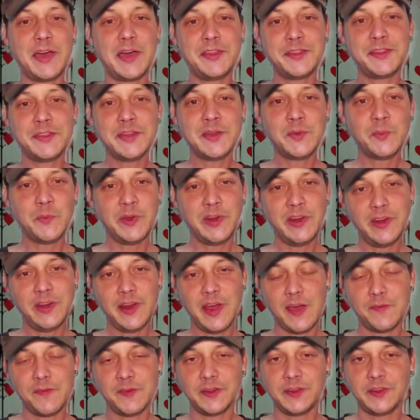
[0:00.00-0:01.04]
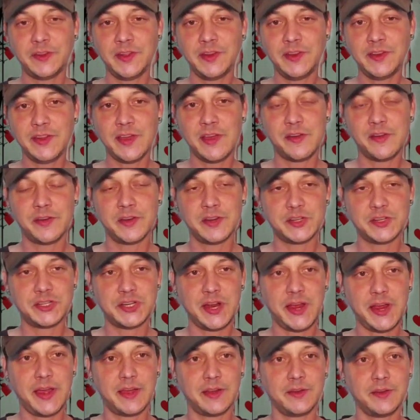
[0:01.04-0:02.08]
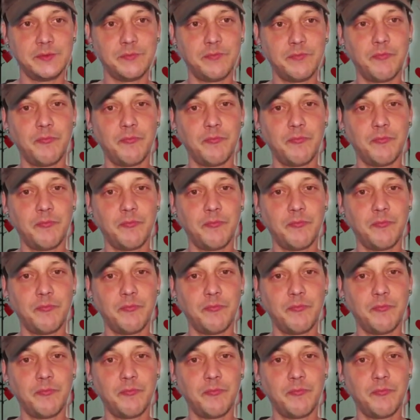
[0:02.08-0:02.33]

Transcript: I think we need to have a sit down and chat,